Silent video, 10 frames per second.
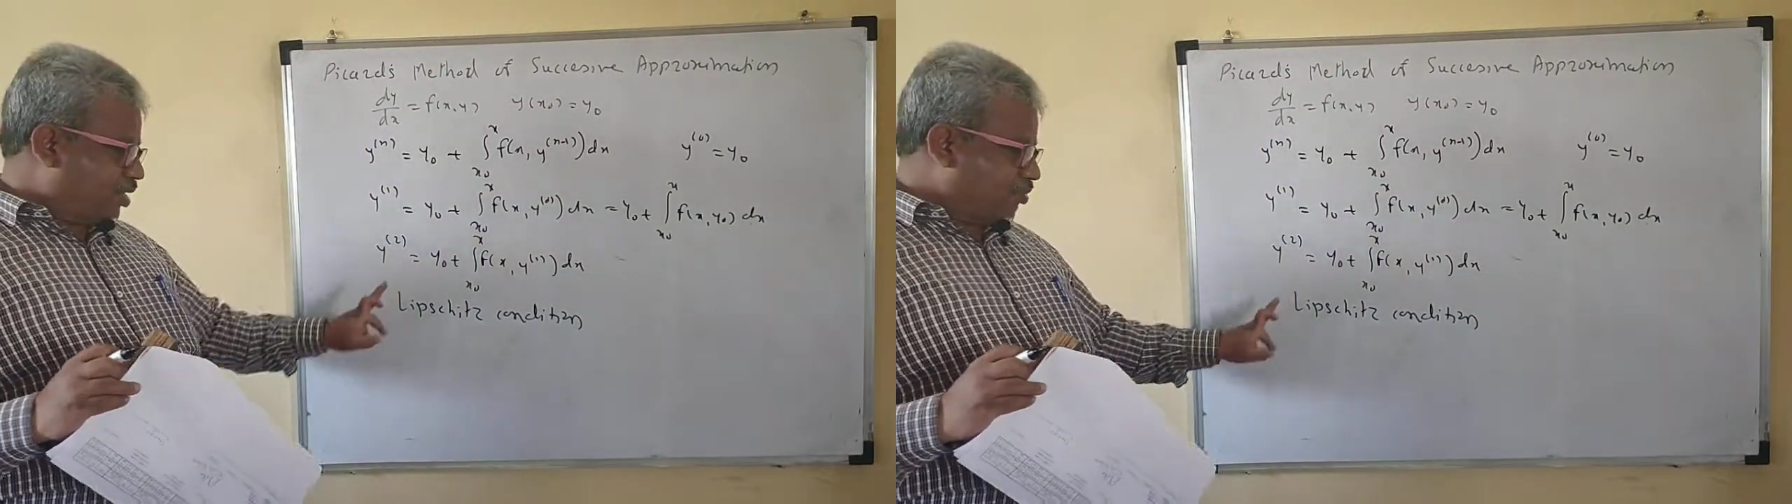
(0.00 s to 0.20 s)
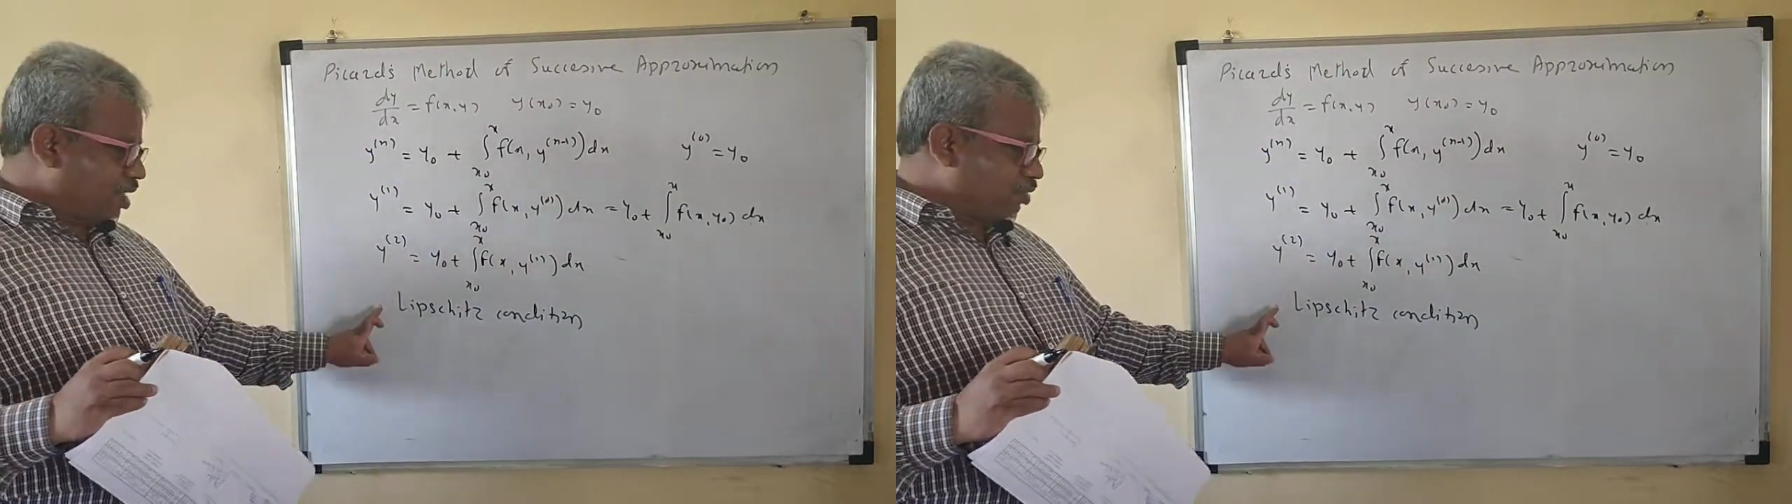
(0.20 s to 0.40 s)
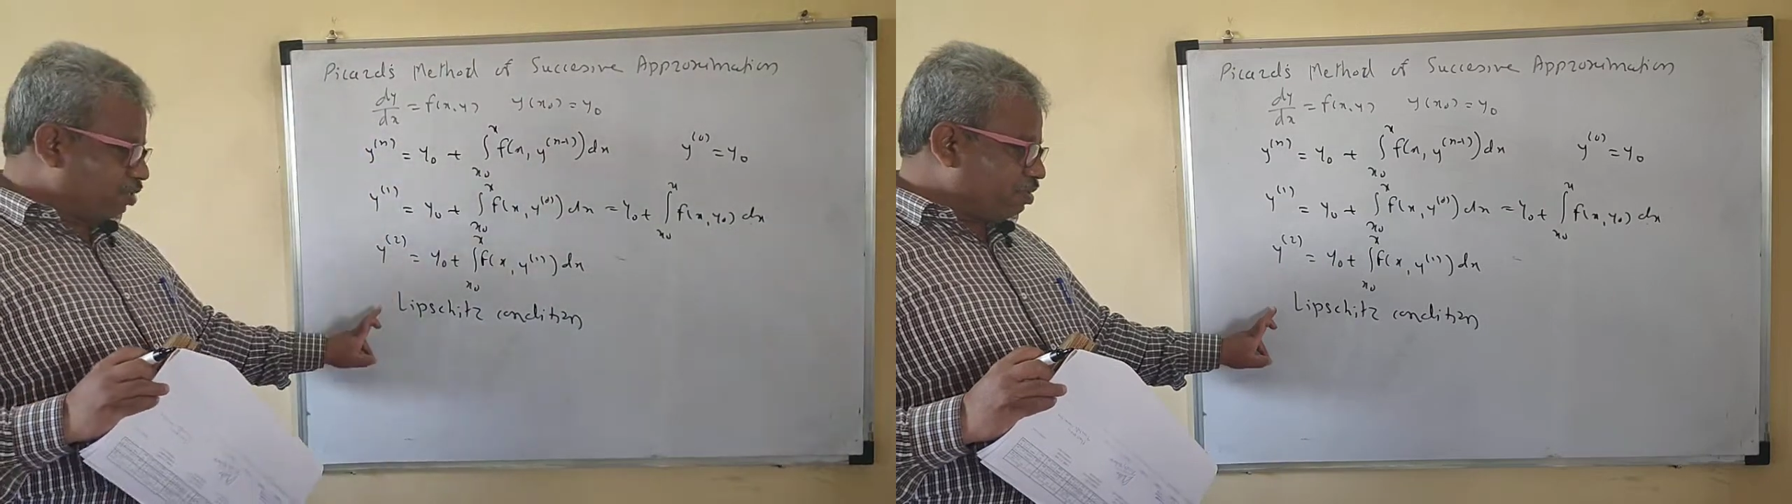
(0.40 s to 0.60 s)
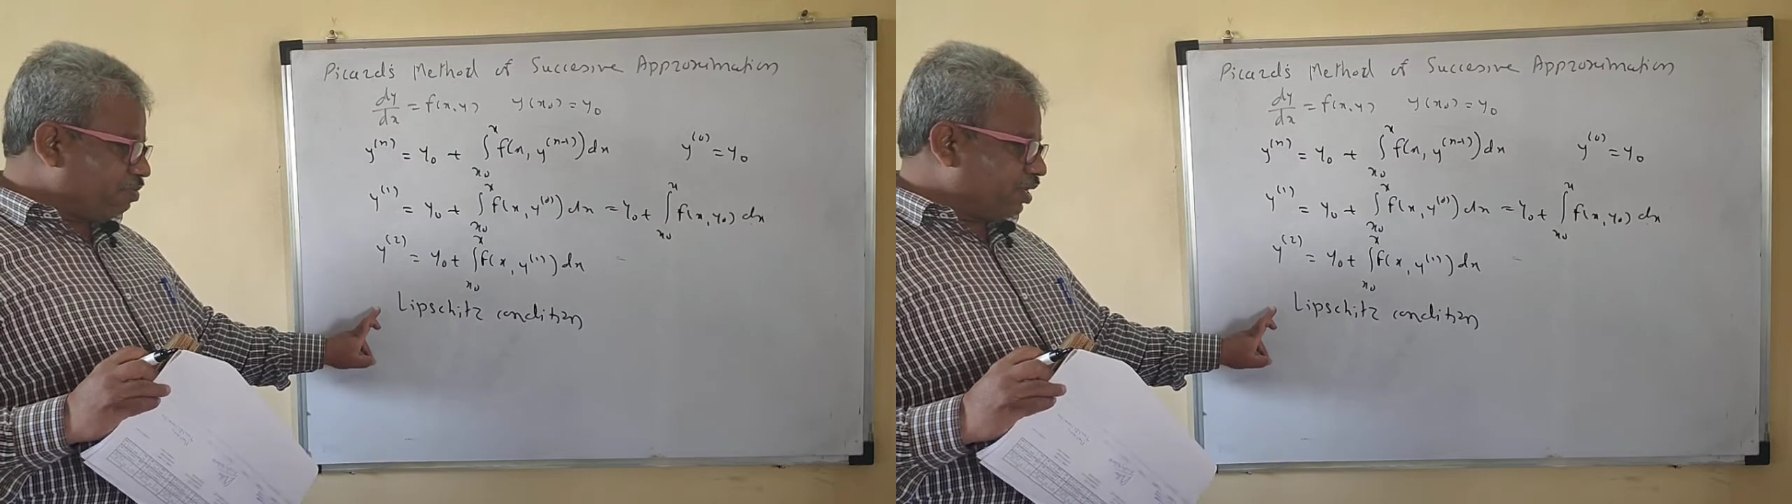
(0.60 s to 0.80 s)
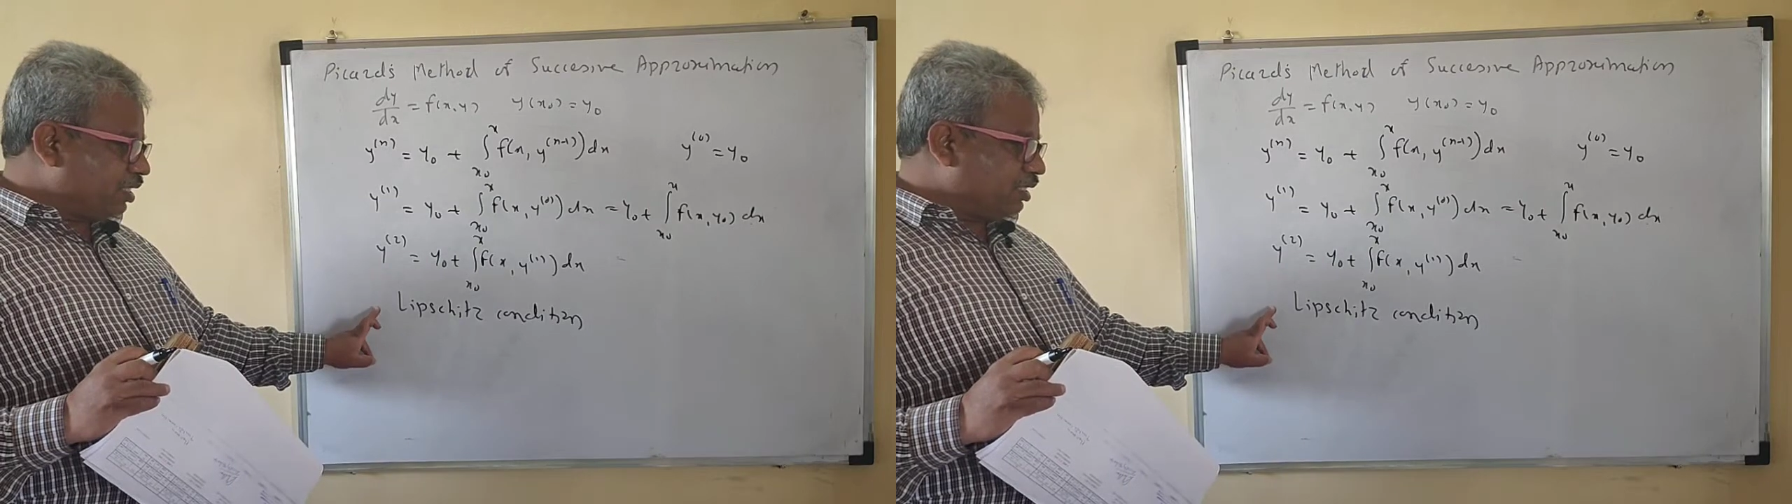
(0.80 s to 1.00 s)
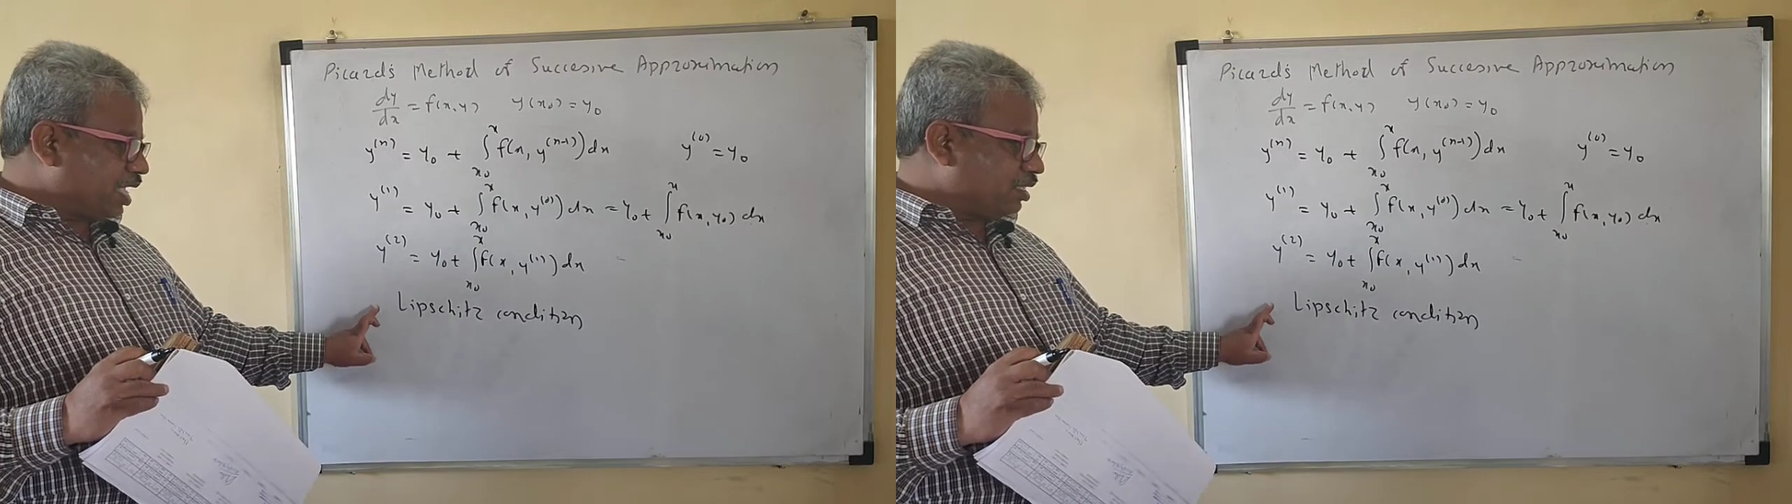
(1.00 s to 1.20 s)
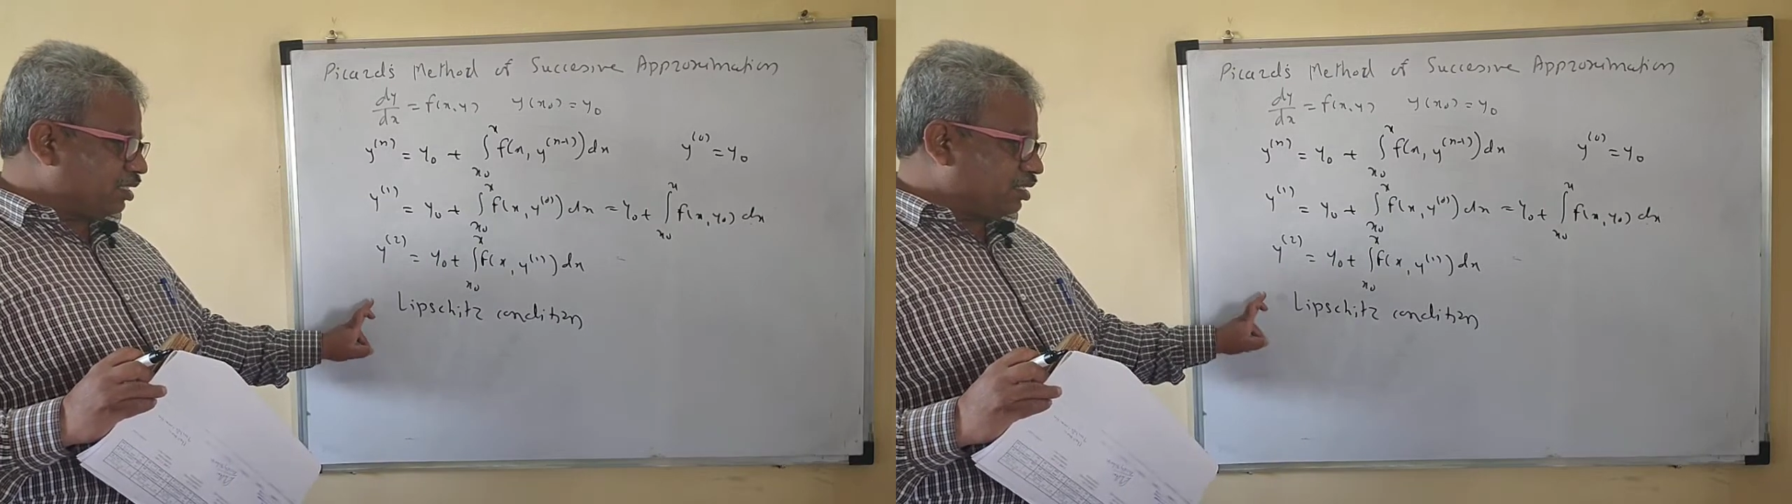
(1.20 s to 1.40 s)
We have to remember this as